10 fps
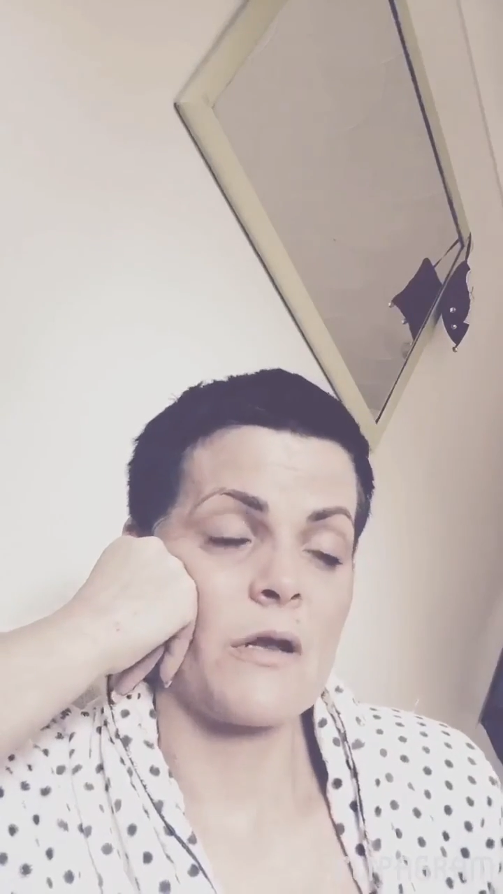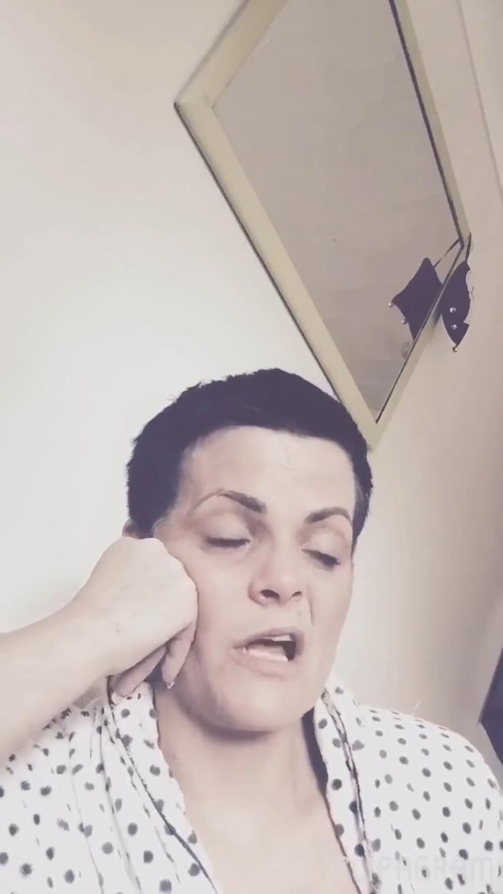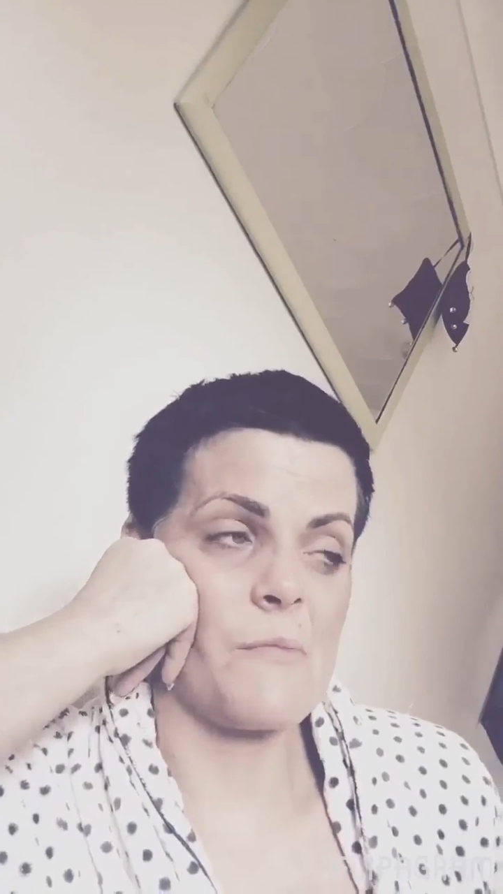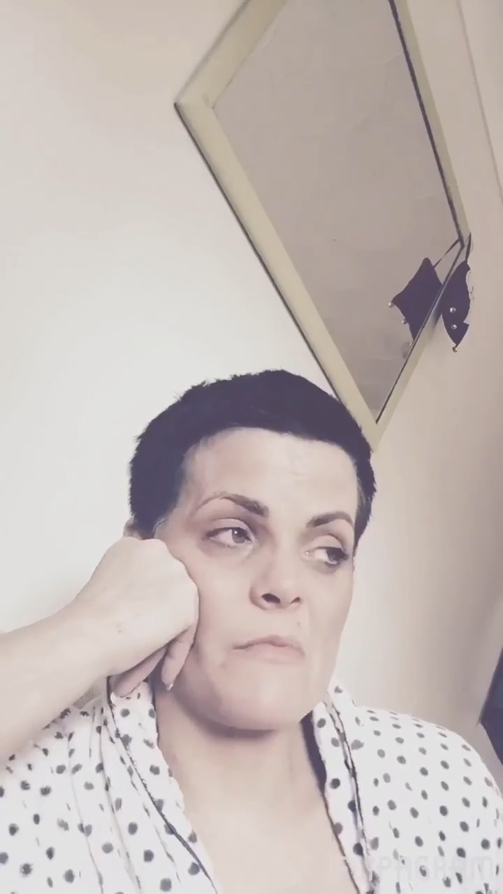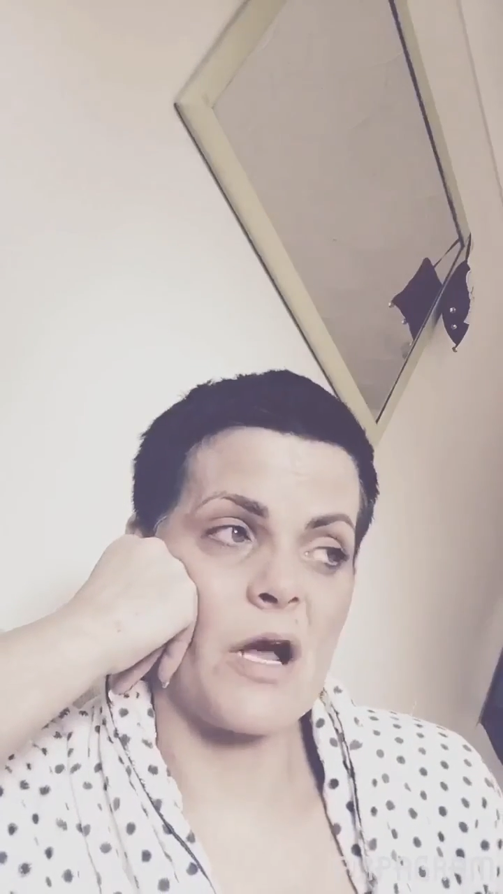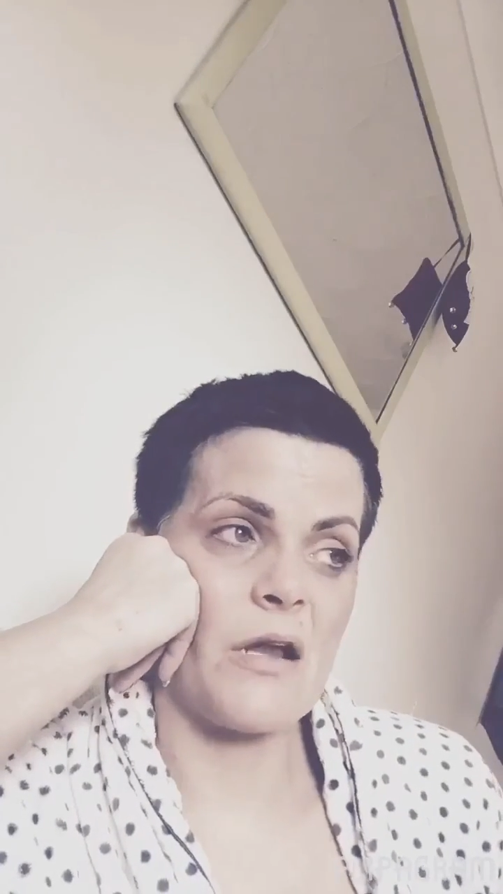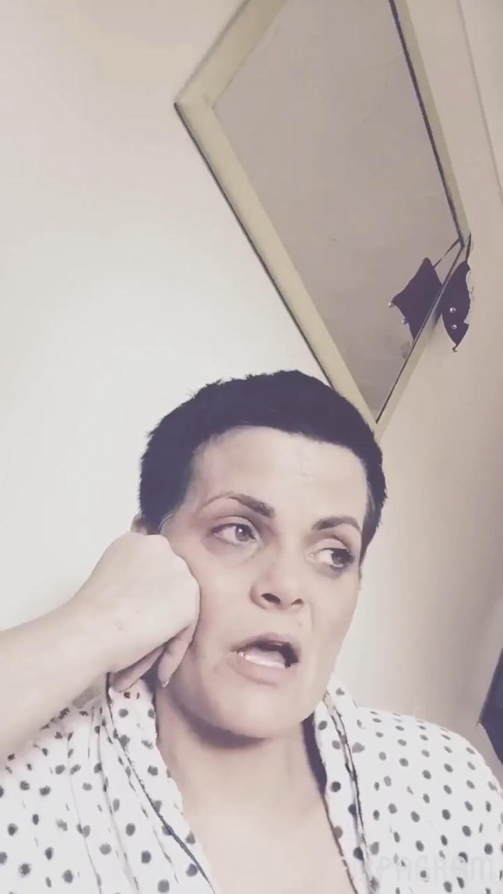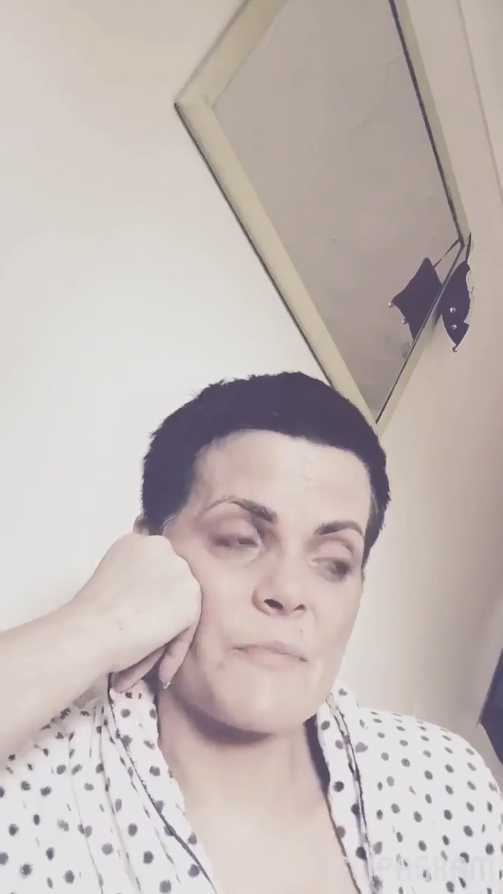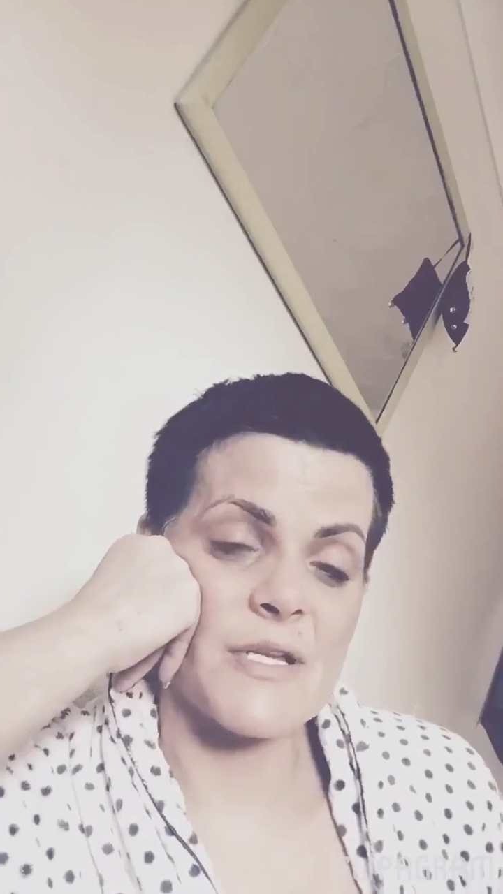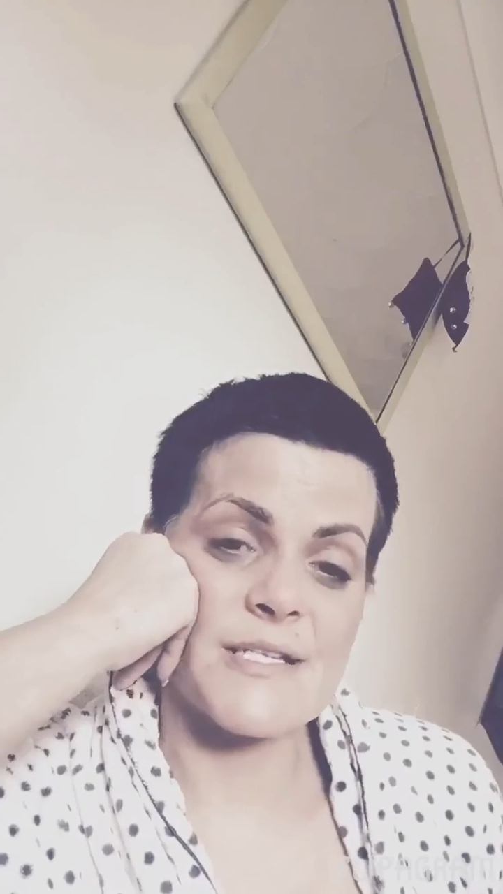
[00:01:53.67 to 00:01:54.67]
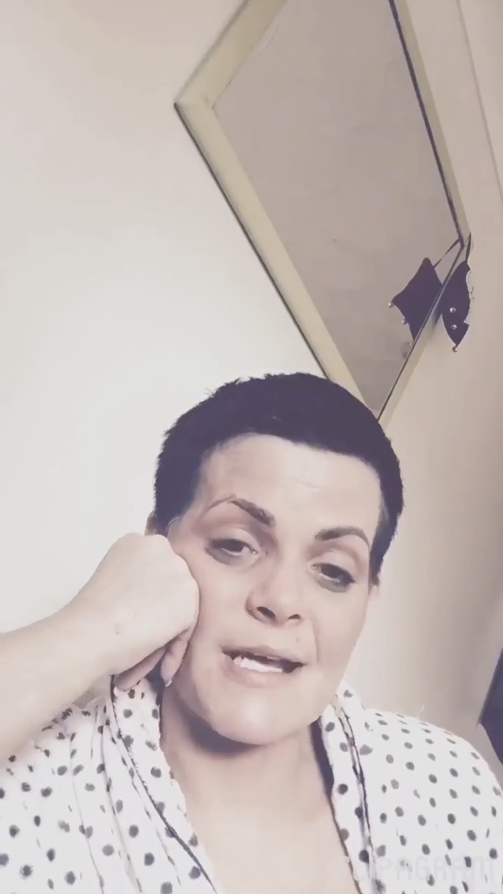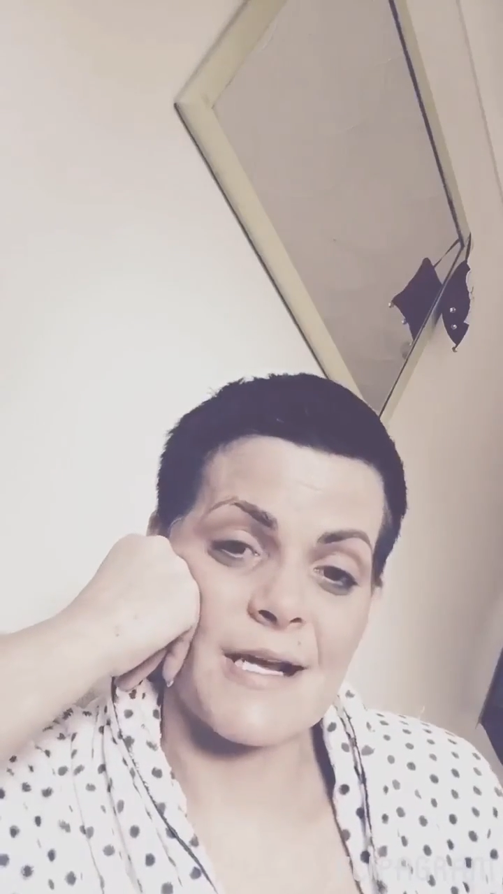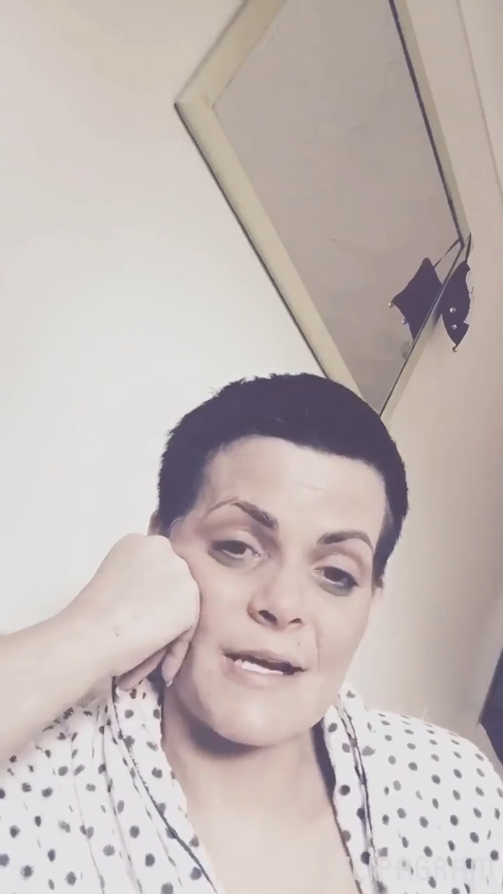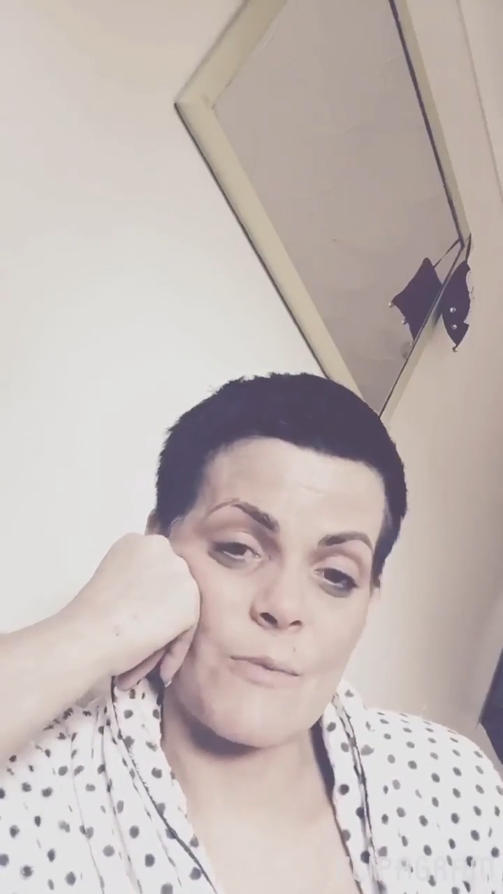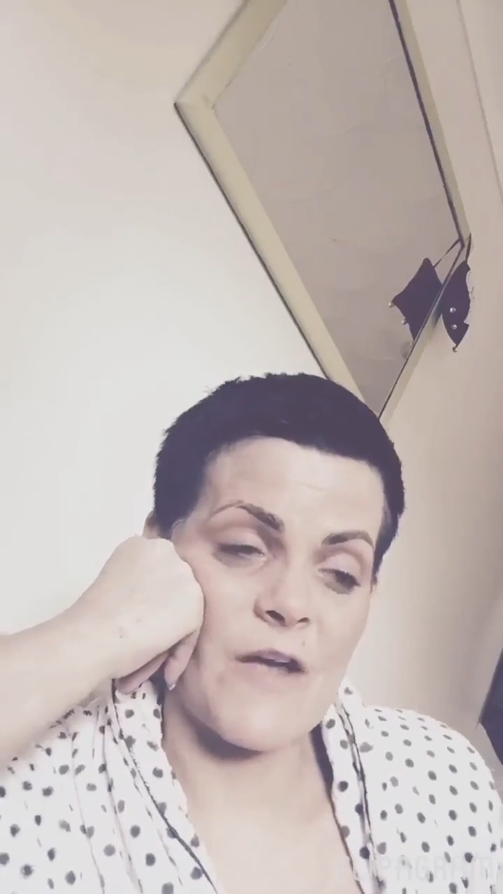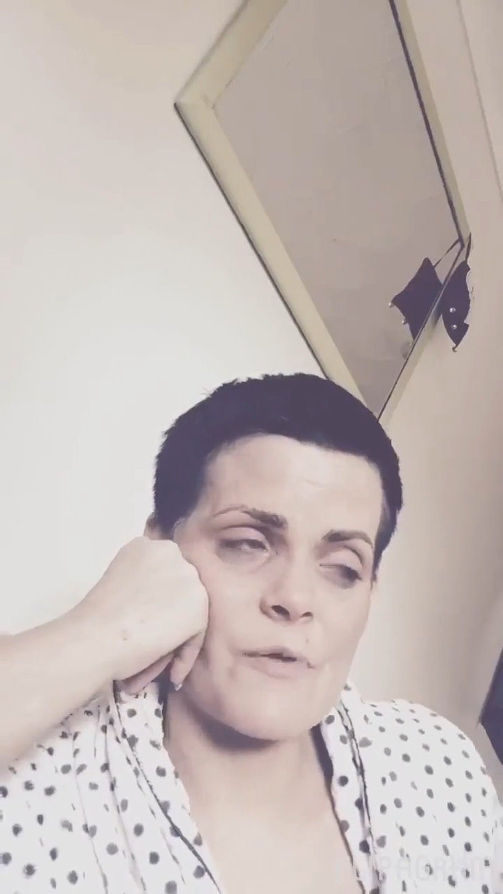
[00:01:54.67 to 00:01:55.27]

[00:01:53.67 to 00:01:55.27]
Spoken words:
I like being single anyway.